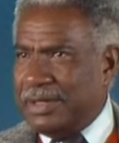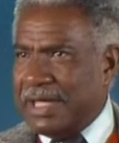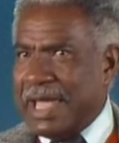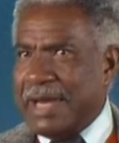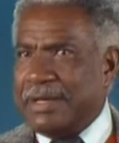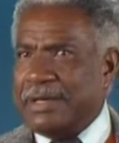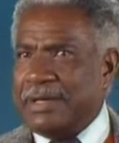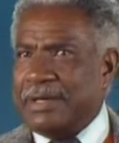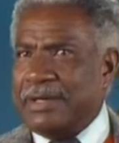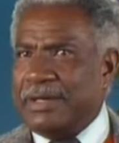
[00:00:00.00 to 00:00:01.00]
And
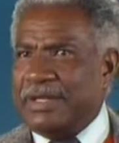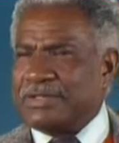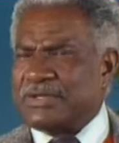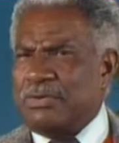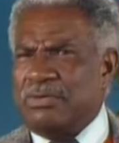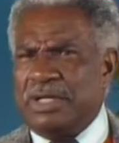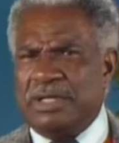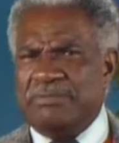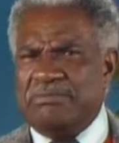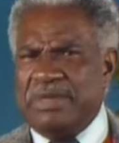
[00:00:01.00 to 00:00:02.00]
uh, it is
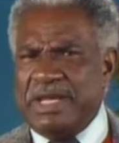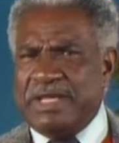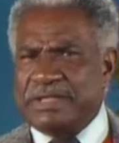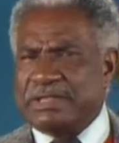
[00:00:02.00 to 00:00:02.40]
only many years